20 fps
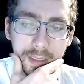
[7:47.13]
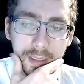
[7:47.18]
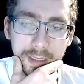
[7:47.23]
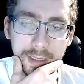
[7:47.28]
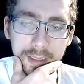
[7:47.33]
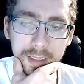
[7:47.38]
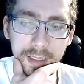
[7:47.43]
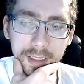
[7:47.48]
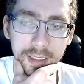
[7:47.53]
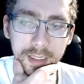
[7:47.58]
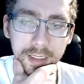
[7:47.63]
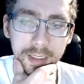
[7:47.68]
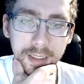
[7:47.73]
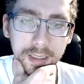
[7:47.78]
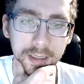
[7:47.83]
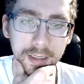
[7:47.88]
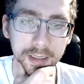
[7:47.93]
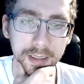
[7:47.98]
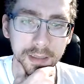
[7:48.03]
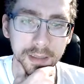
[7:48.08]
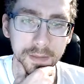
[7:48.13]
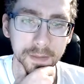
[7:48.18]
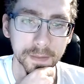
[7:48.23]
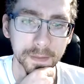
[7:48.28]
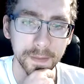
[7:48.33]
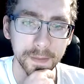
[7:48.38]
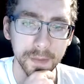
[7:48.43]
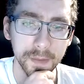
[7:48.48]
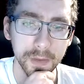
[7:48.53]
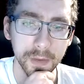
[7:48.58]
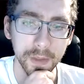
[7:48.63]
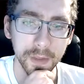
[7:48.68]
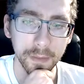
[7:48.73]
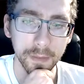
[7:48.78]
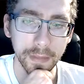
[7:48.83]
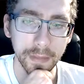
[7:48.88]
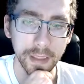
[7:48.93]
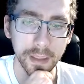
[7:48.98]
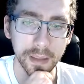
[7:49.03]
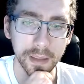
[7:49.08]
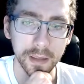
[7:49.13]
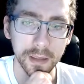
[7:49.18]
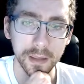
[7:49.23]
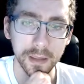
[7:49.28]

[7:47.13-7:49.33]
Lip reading: Ay. What a mess.